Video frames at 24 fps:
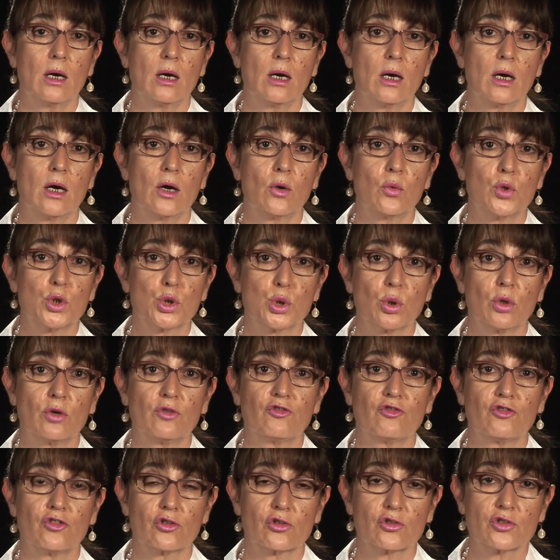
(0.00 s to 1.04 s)
uh, which will
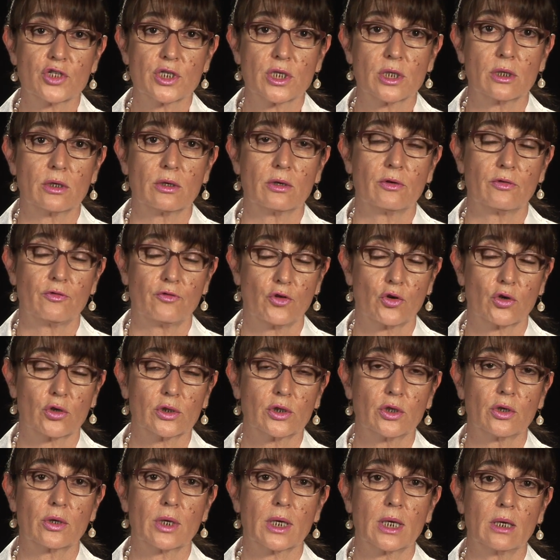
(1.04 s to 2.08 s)
first, uh,
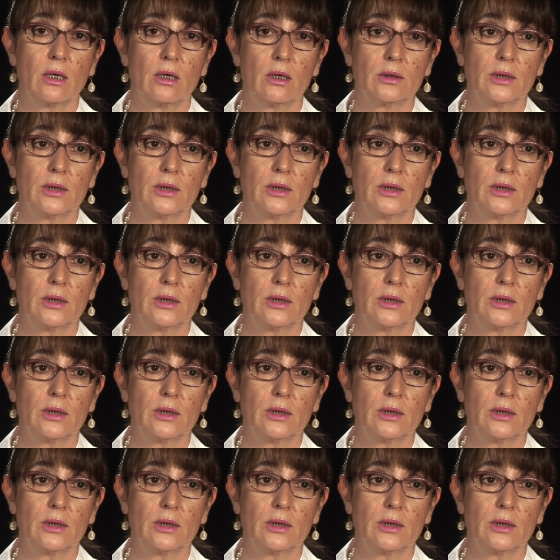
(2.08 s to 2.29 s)
further